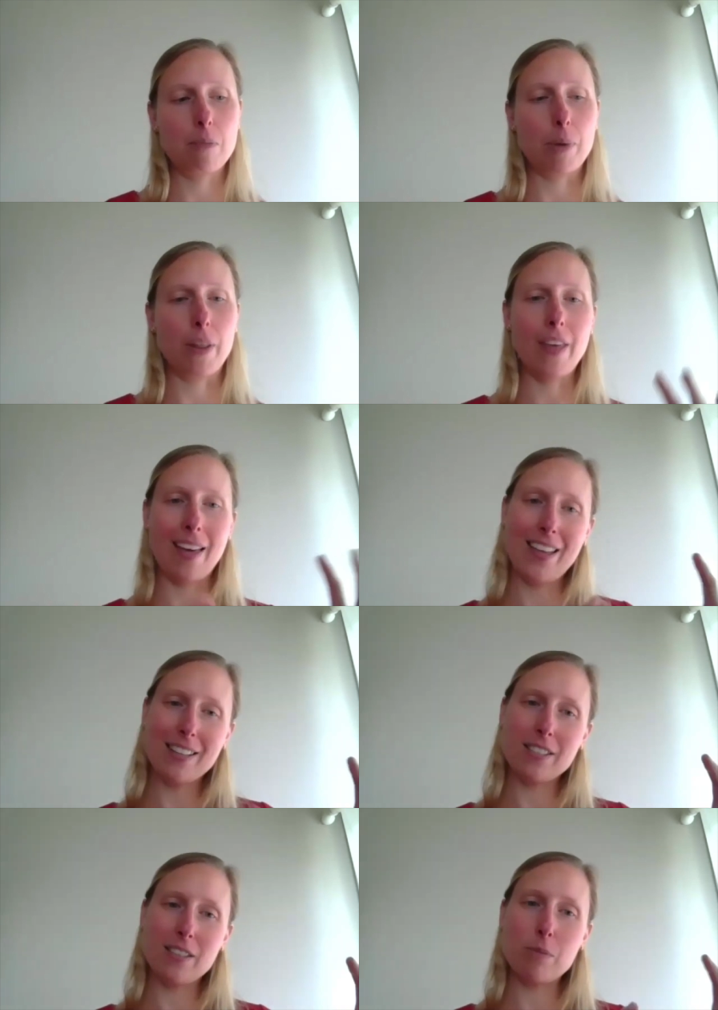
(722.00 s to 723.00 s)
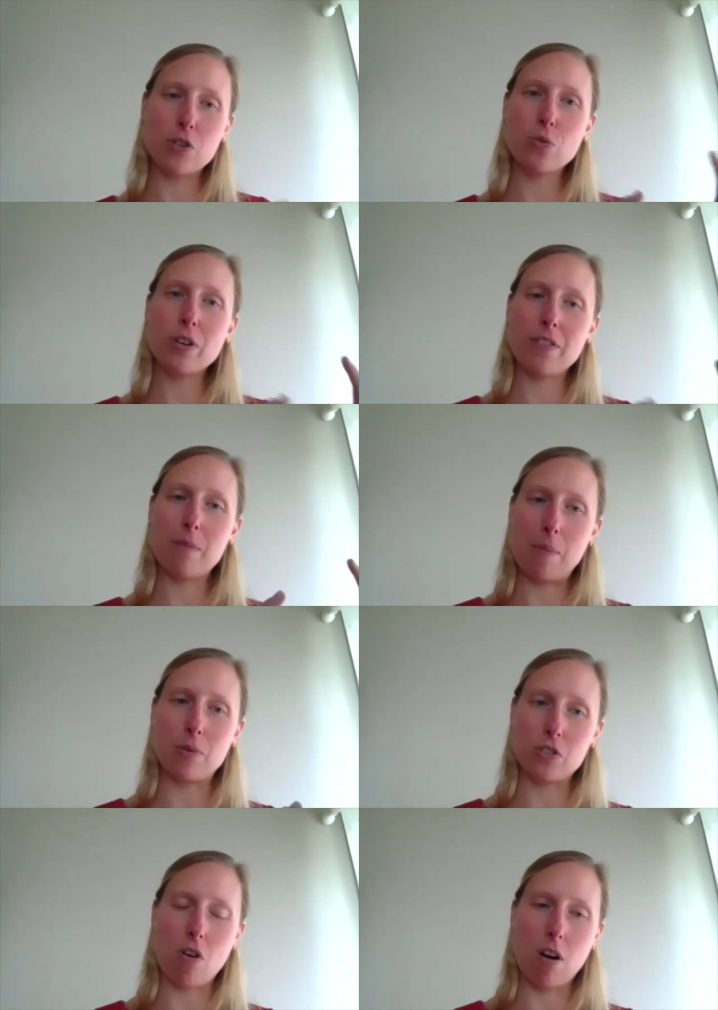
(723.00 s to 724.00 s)
but that that's the majority of the
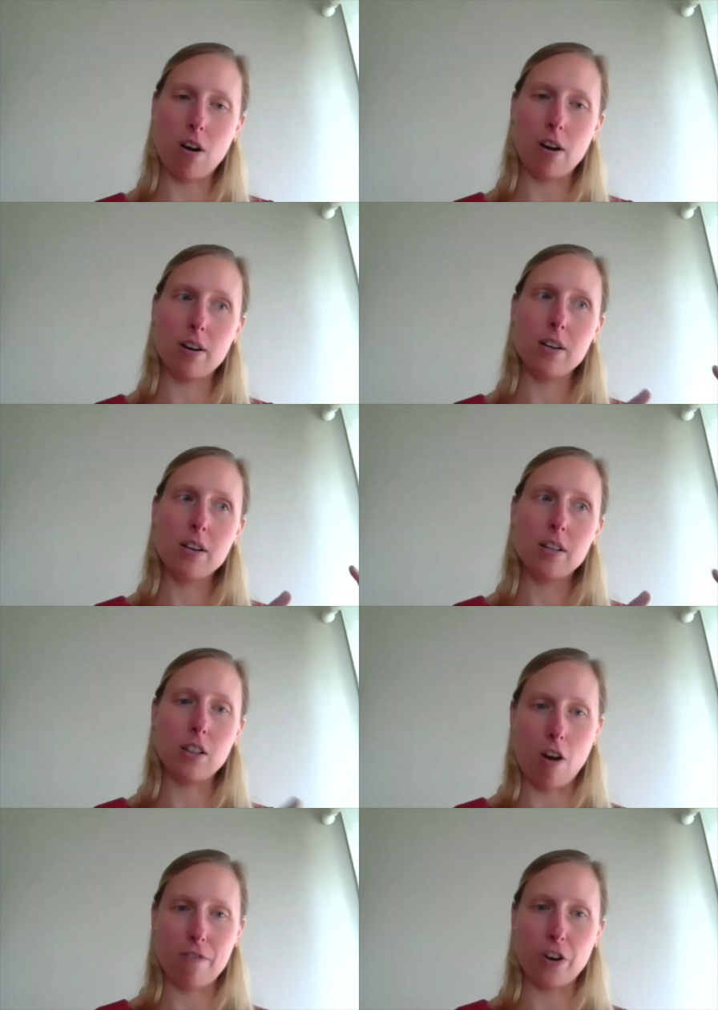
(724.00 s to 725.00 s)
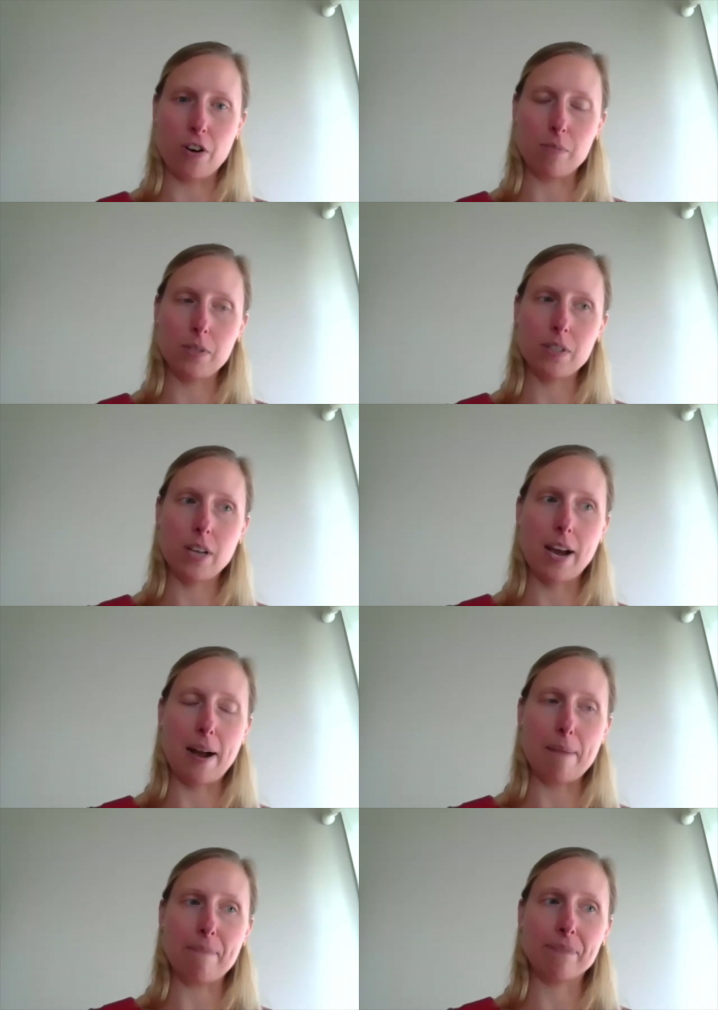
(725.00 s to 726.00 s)
members are law firms
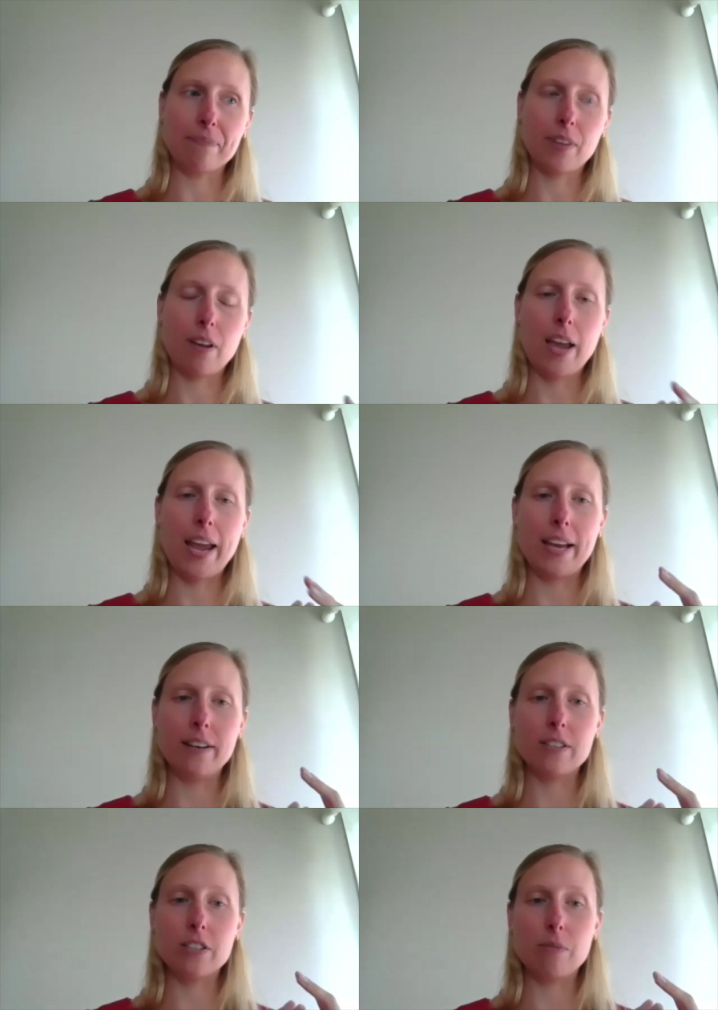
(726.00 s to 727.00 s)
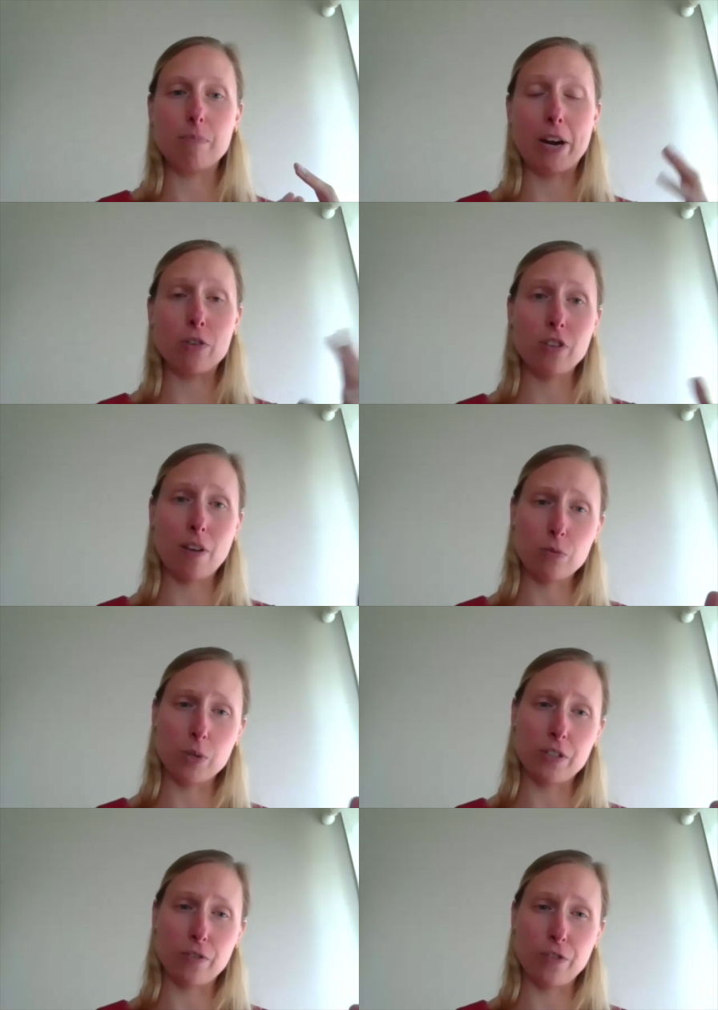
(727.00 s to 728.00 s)
um, and microsoft was
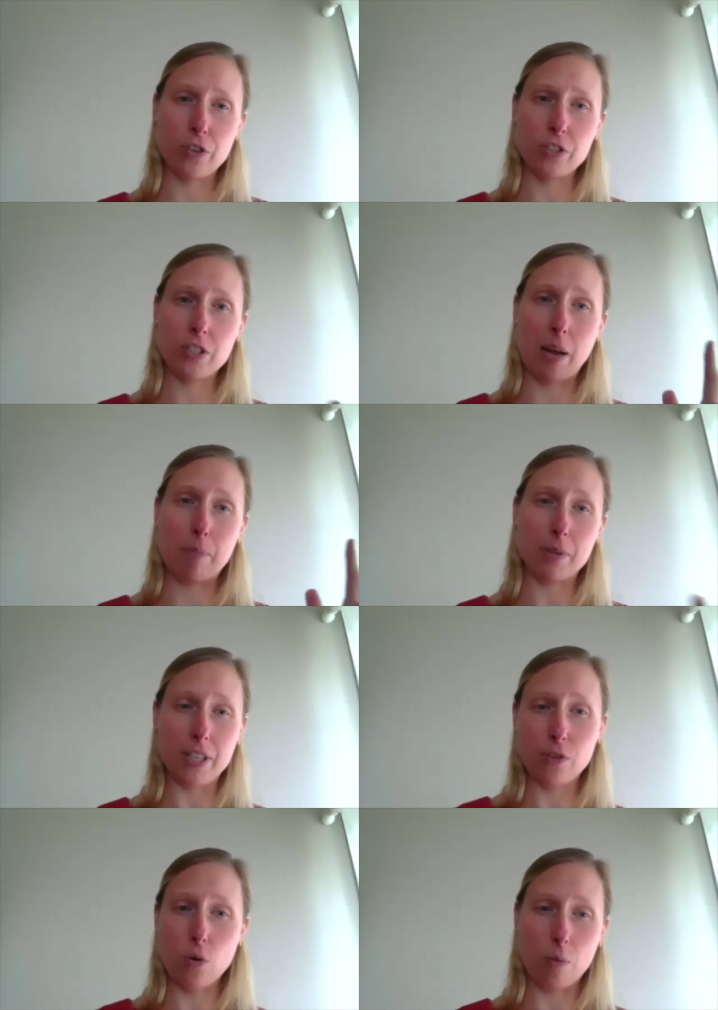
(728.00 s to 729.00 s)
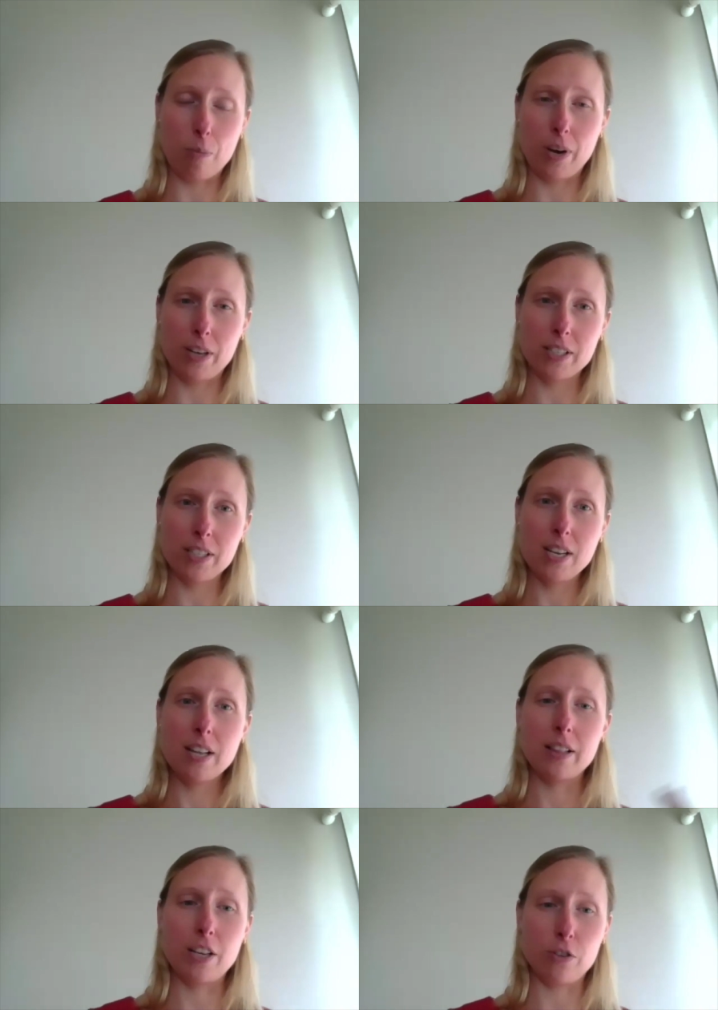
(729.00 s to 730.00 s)
the first i believe corporate
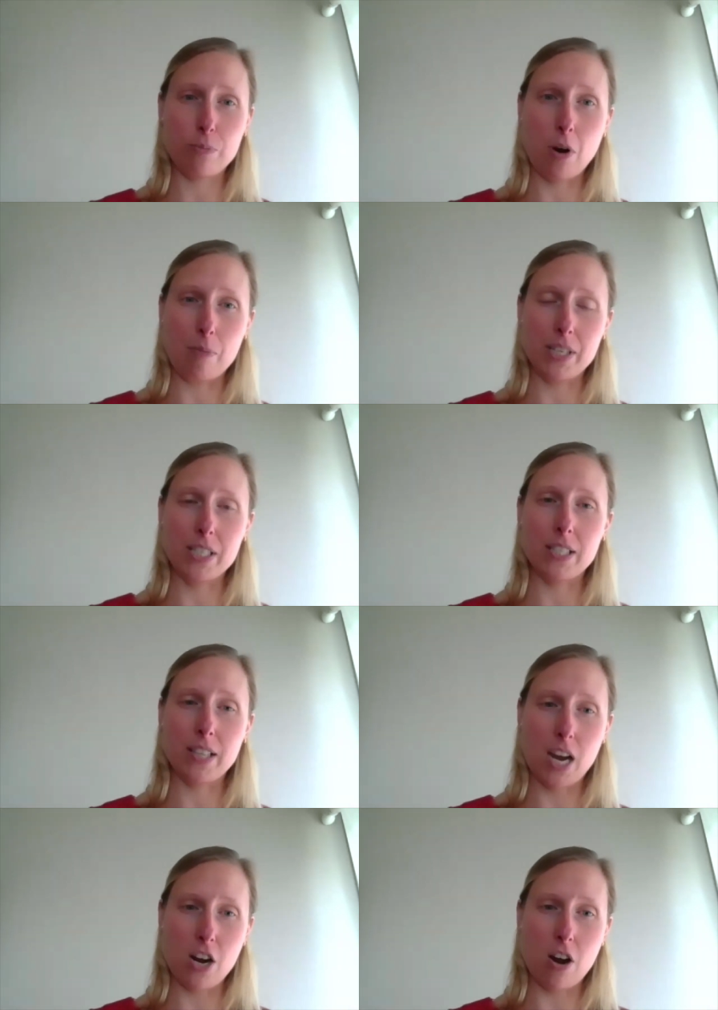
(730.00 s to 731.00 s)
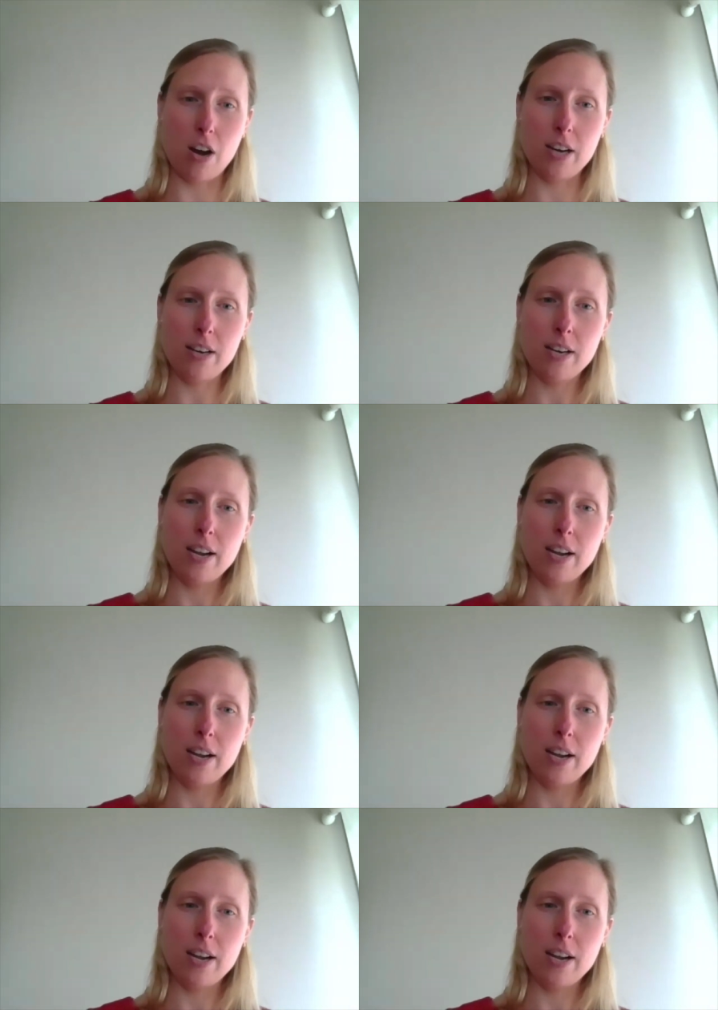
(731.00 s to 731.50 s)
legal department to sign on